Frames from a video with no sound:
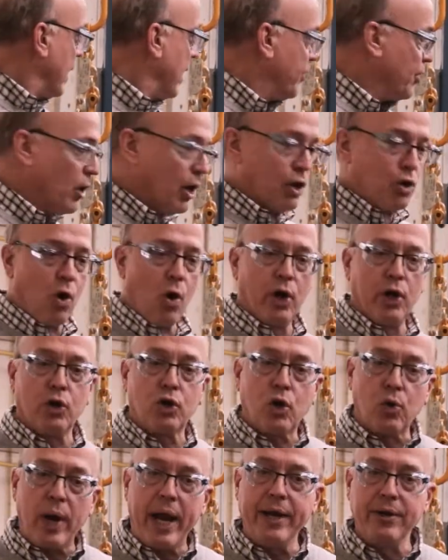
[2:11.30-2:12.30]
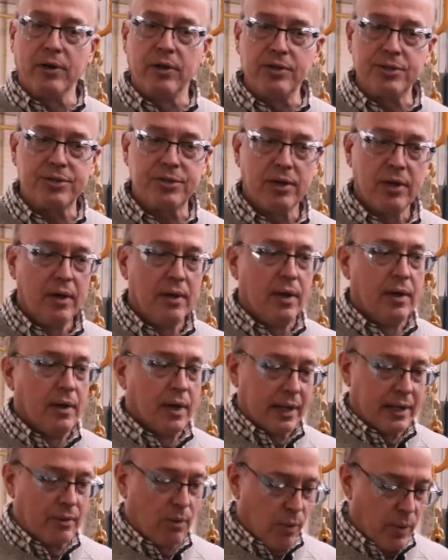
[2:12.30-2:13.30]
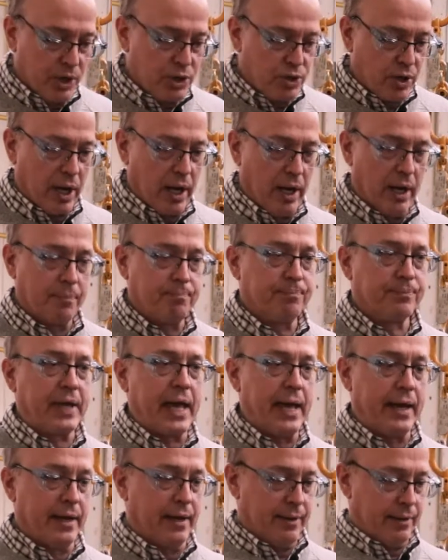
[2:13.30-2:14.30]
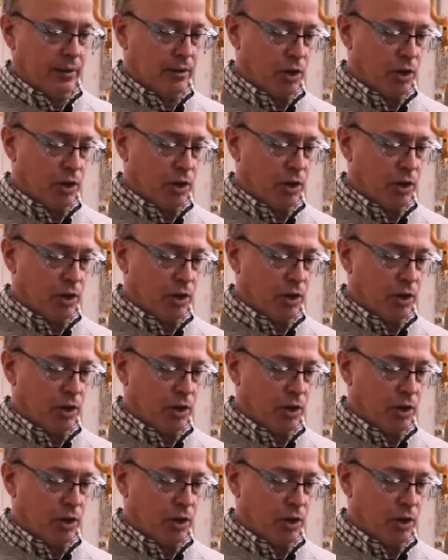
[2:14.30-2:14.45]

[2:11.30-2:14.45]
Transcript: There are coil cradles, which kind of